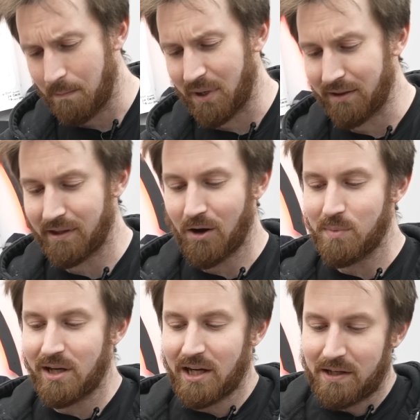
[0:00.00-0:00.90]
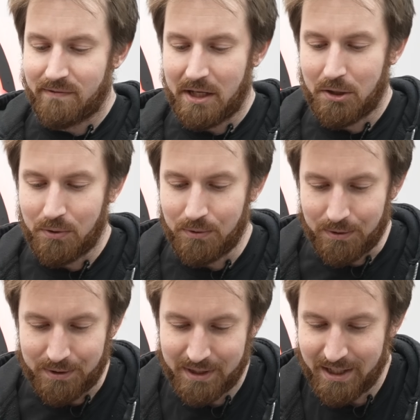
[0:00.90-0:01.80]
But I thought it would be kind of a
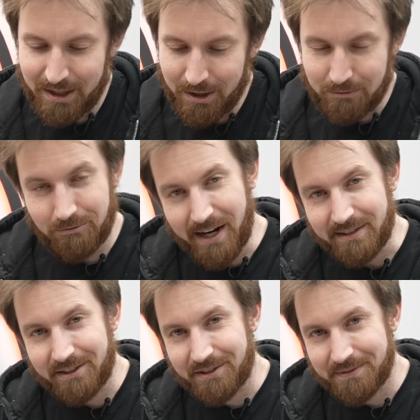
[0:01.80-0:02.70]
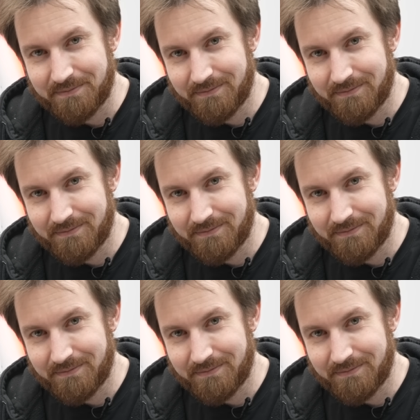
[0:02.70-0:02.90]
cool race.